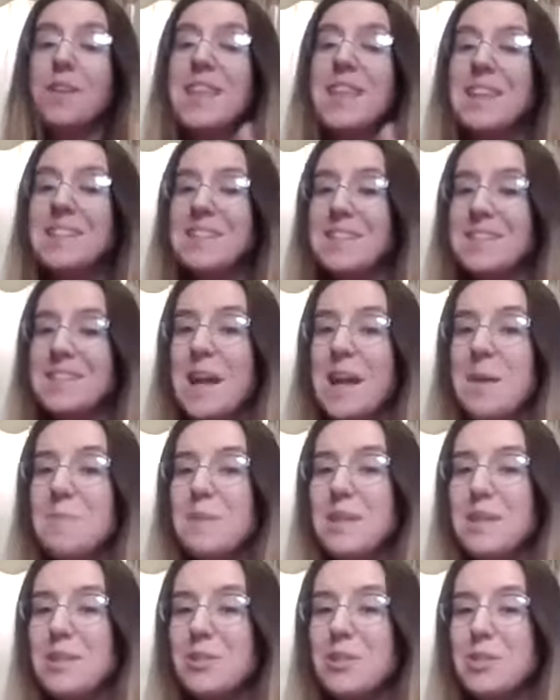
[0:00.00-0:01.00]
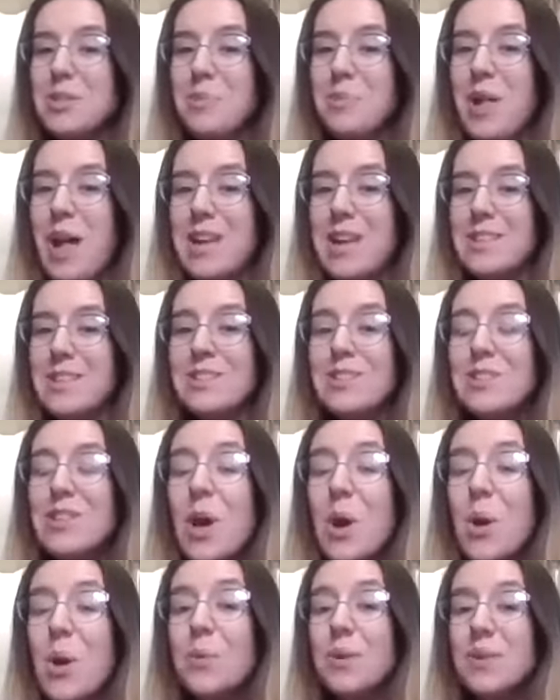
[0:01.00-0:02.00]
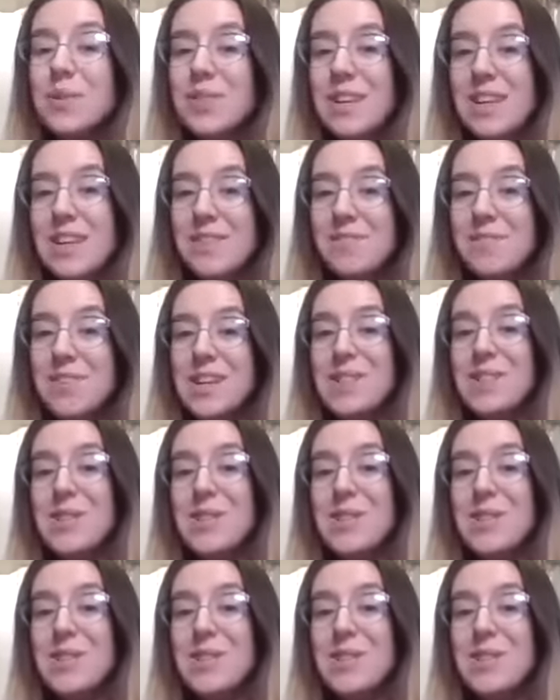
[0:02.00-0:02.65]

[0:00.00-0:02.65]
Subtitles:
That does not mean your supply is low in the evening.